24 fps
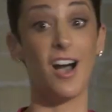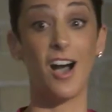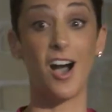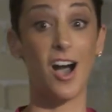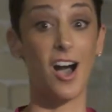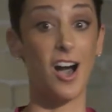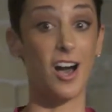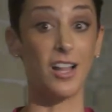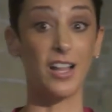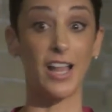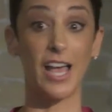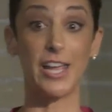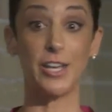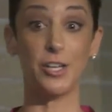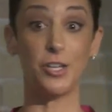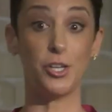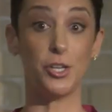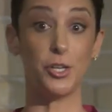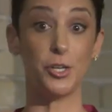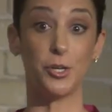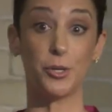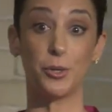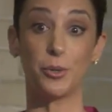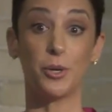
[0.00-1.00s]
all I
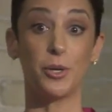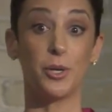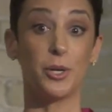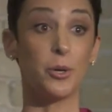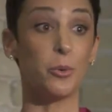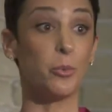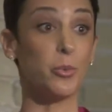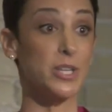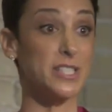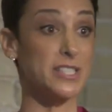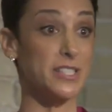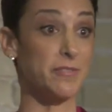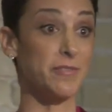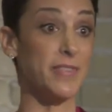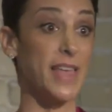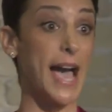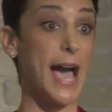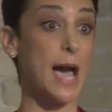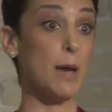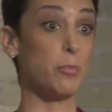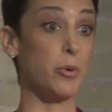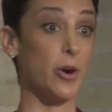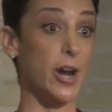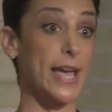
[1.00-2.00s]
knew was of
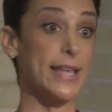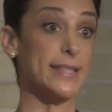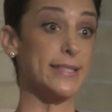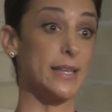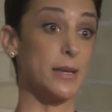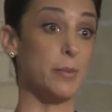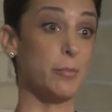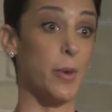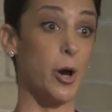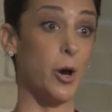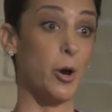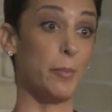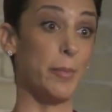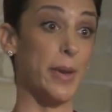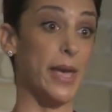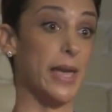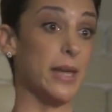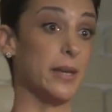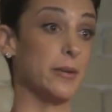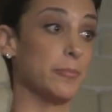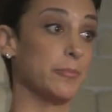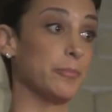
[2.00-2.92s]
that present moment.